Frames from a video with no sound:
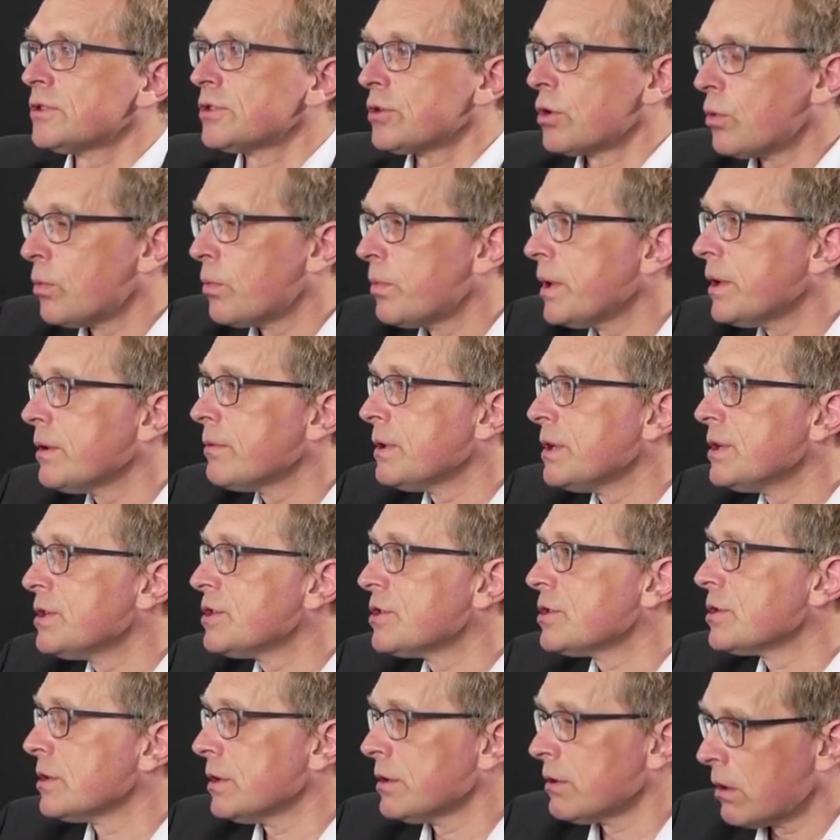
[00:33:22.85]
So we
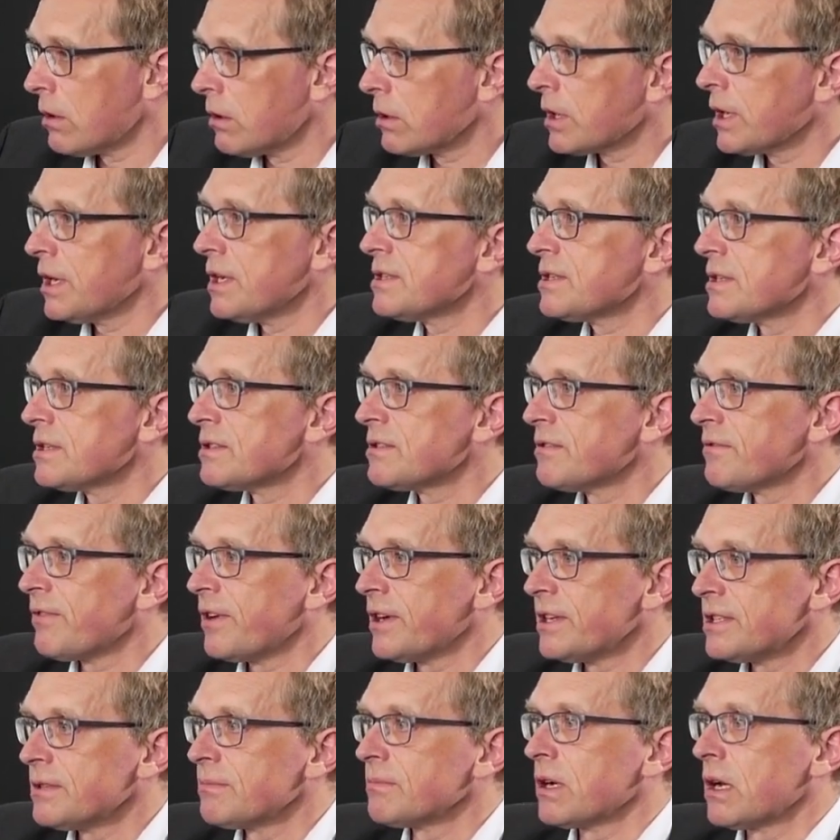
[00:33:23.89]
reach in all cases the
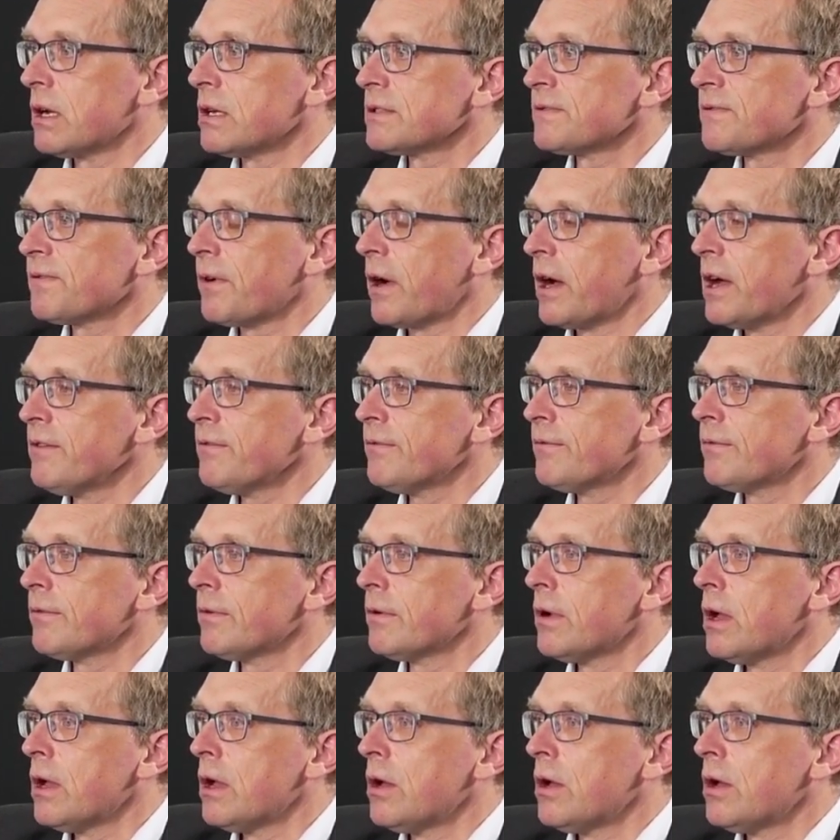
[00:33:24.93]
phantom class 5,